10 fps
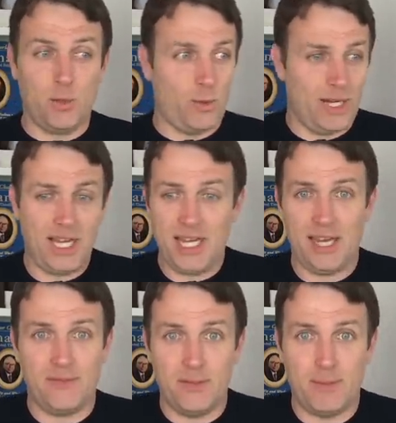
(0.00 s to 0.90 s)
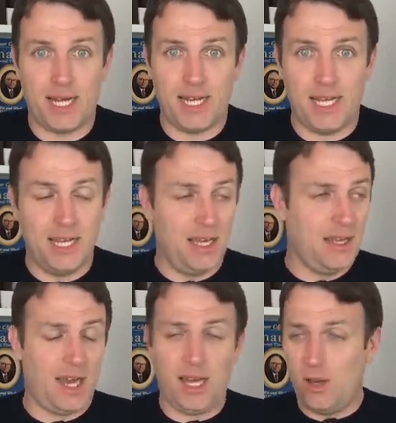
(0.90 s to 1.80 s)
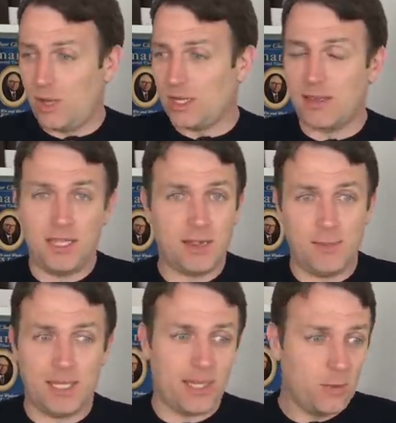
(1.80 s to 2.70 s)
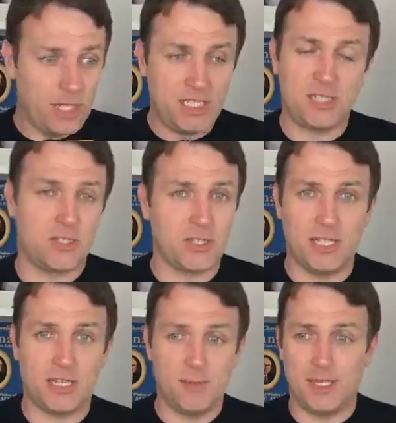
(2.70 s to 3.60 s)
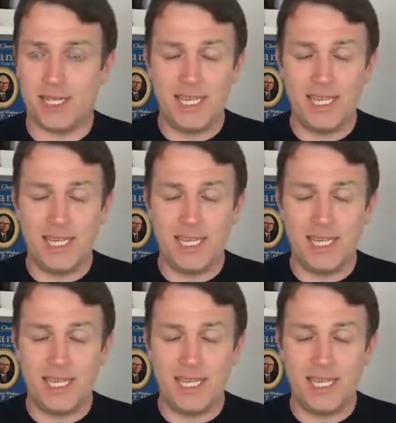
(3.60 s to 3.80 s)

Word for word: When I have the money, I look at a little bit, I research a little bit,